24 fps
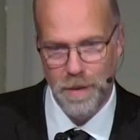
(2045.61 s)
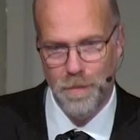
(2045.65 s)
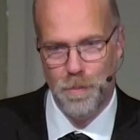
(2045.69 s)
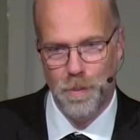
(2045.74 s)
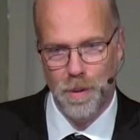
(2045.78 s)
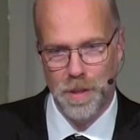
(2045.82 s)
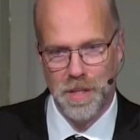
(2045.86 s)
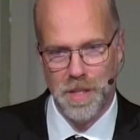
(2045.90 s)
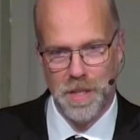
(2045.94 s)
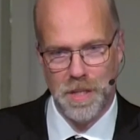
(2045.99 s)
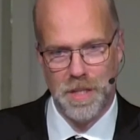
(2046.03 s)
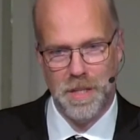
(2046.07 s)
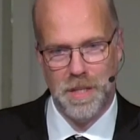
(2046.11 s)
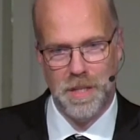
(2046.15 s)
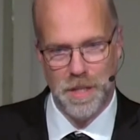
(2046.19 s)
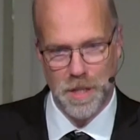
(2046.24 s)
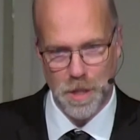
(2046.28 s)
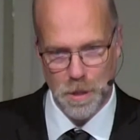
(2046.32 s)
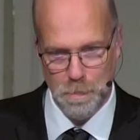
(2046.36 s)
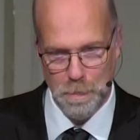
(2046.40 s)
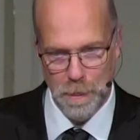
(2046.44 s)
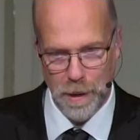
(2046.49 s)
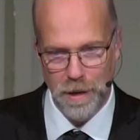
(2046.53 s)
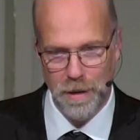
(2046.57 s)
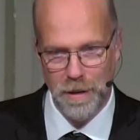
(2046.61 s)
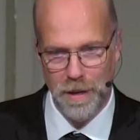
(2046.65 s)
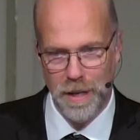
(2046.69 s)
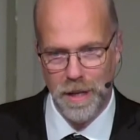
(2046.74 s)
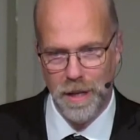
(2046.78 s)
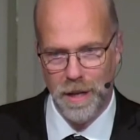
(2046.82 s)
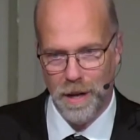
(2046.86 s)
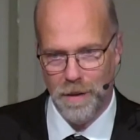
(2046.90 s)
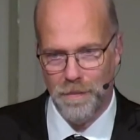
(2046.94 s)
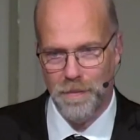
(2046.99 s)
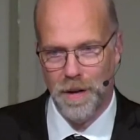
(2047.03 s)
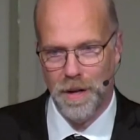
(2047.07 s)
we're just despairing
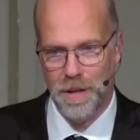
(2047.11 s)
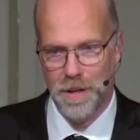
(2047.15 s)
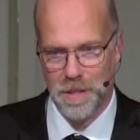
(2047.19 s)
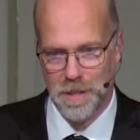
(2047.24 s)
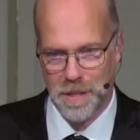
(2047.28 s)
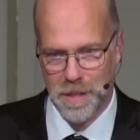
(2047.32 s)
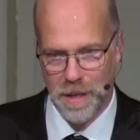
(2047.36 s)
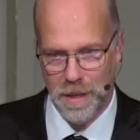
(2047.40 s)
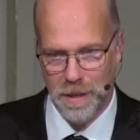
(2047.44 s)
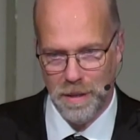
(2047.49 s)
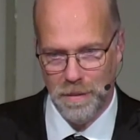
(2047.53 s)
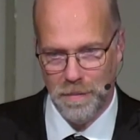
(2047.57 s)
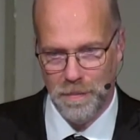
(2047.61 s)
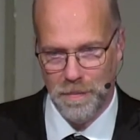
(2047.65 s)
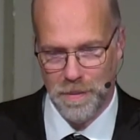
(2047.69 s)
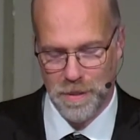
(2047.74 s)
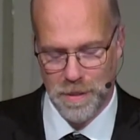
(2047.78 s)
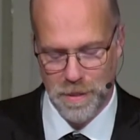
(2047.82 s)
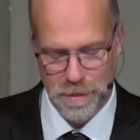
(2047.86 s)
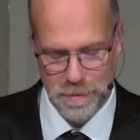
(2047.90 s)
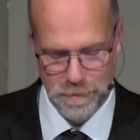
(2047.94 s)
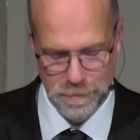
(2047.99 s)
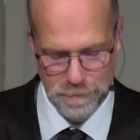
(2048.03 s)
of ourselves,